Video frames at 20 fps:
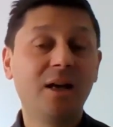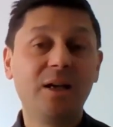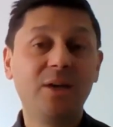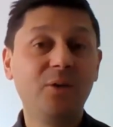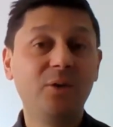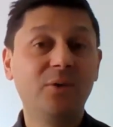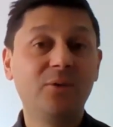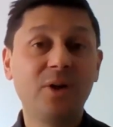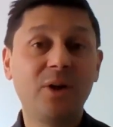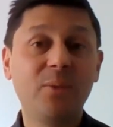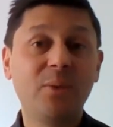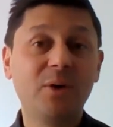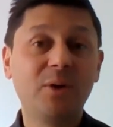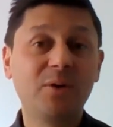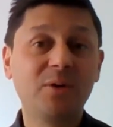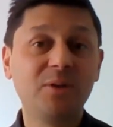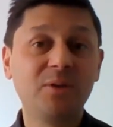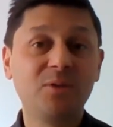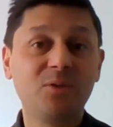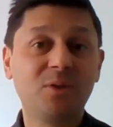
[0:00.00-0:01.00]
You're very
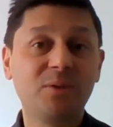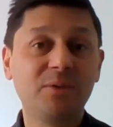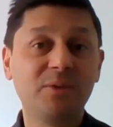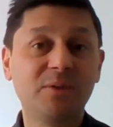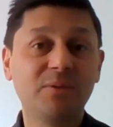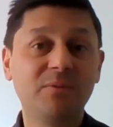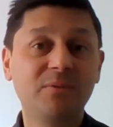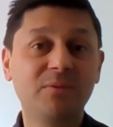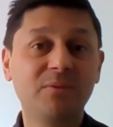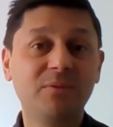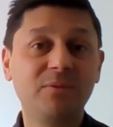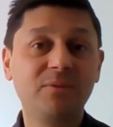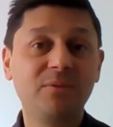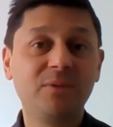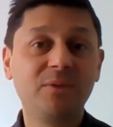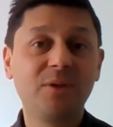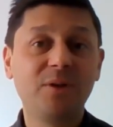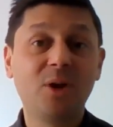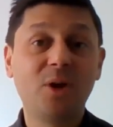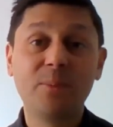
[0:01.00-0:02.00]
welcome to drop some
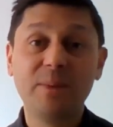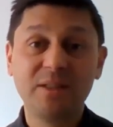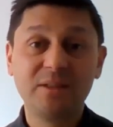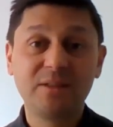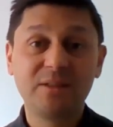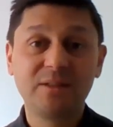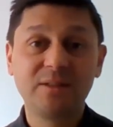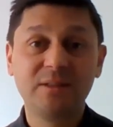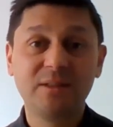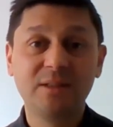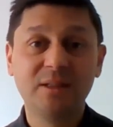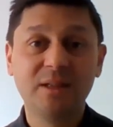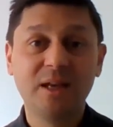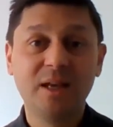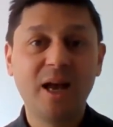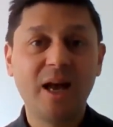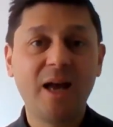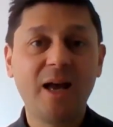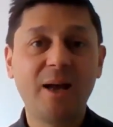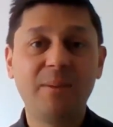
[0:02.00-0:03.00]
comments,
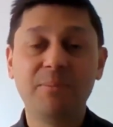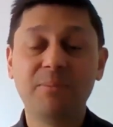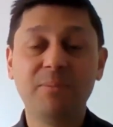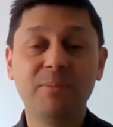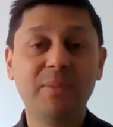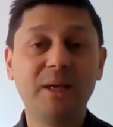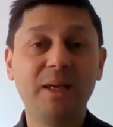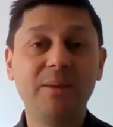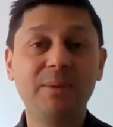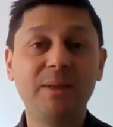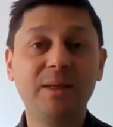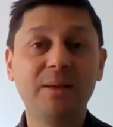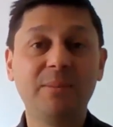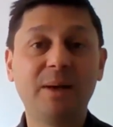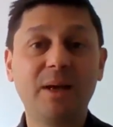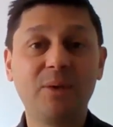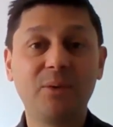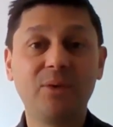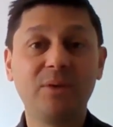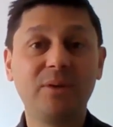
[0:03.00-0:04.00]
maybe
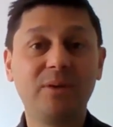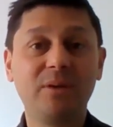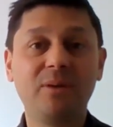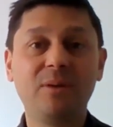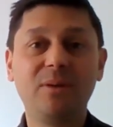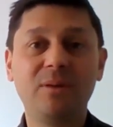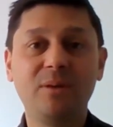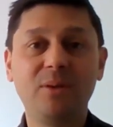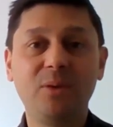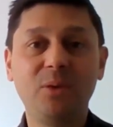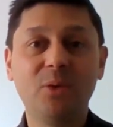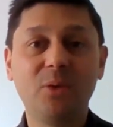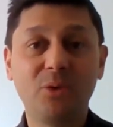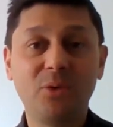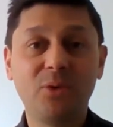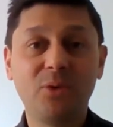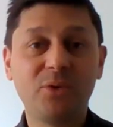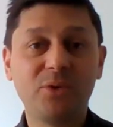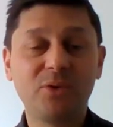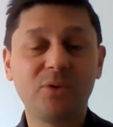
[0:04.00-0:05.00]
about your
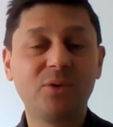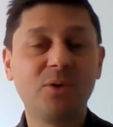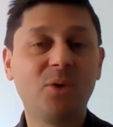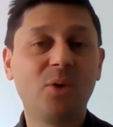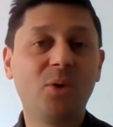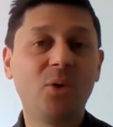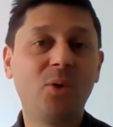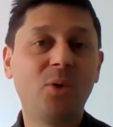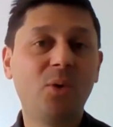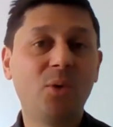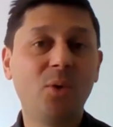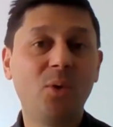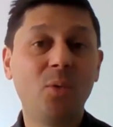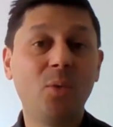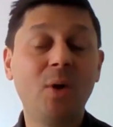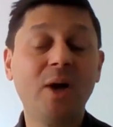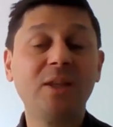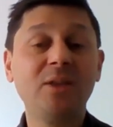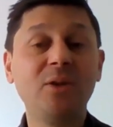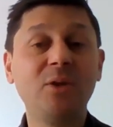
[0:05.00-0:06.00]
thoughts or
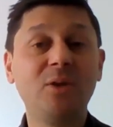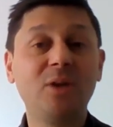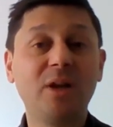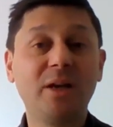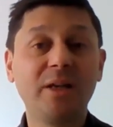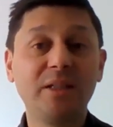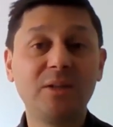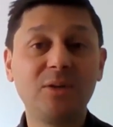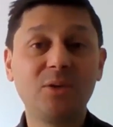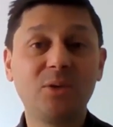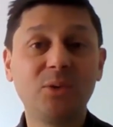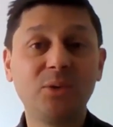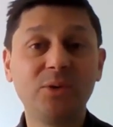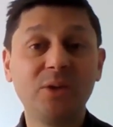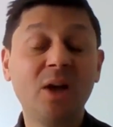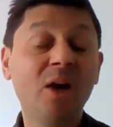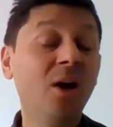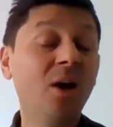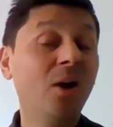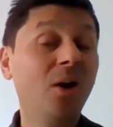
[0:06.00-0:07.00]
when you'd like these
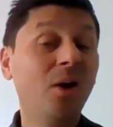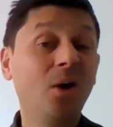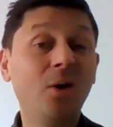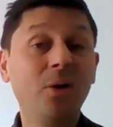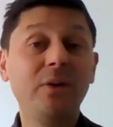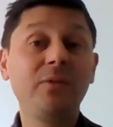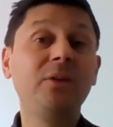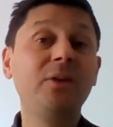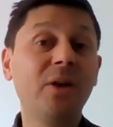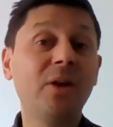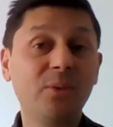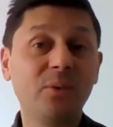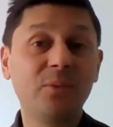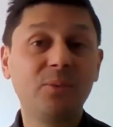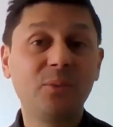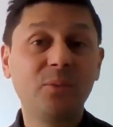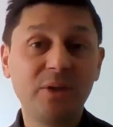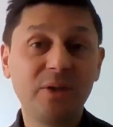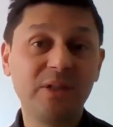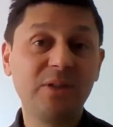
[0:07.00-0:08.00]
calls. Or if you don't
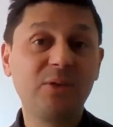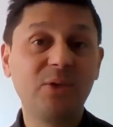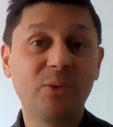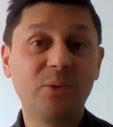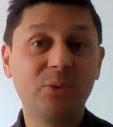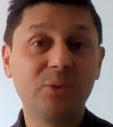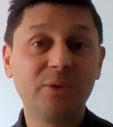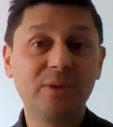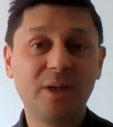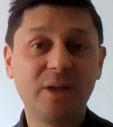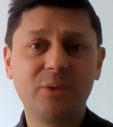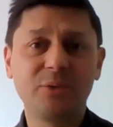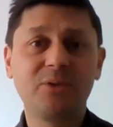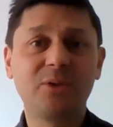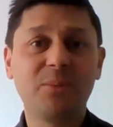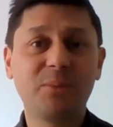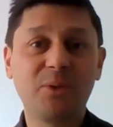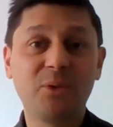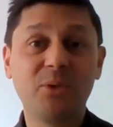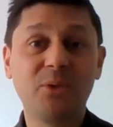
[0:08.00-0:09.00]
want these calls, I'll
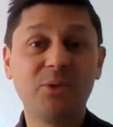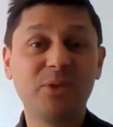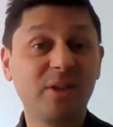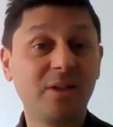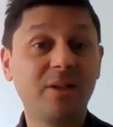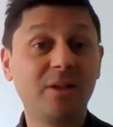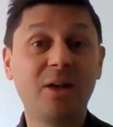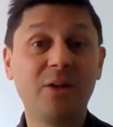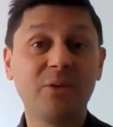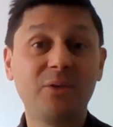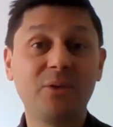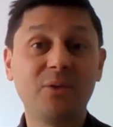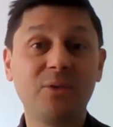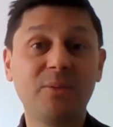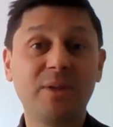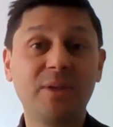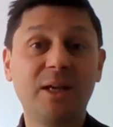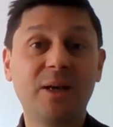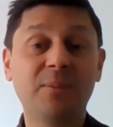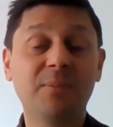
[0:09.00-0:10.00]
stop the calls. I can close the
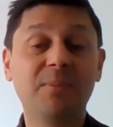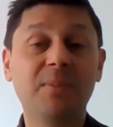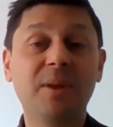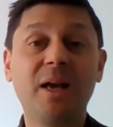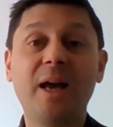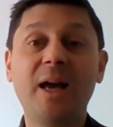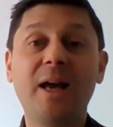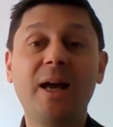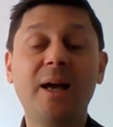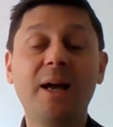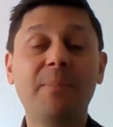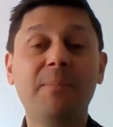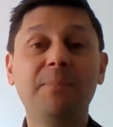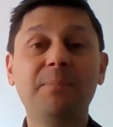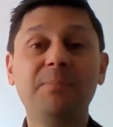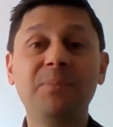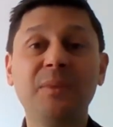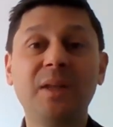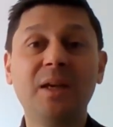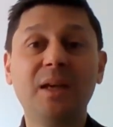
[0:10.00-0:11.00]
group
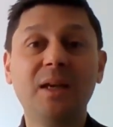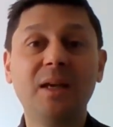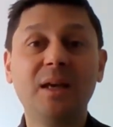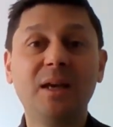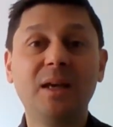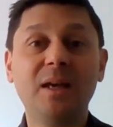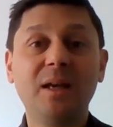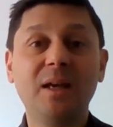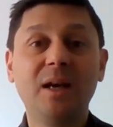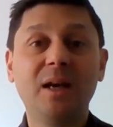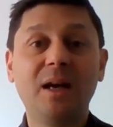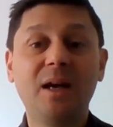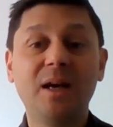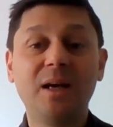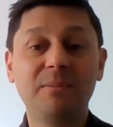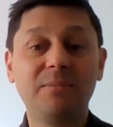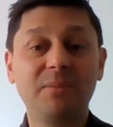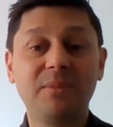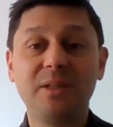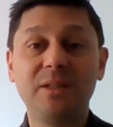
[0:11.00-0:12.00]
down.
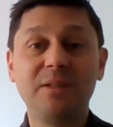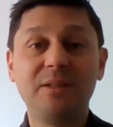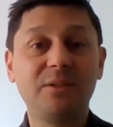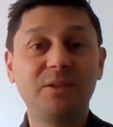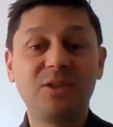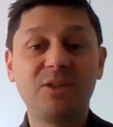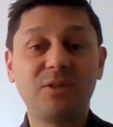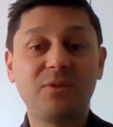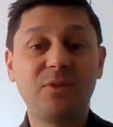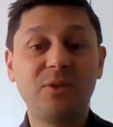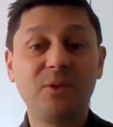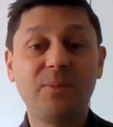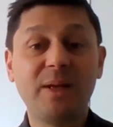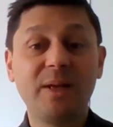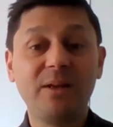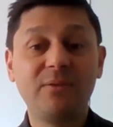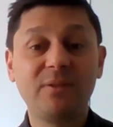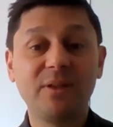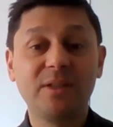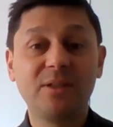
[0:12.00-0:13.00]
These are just for your
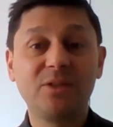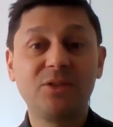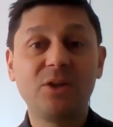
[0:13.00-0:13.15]
benefit.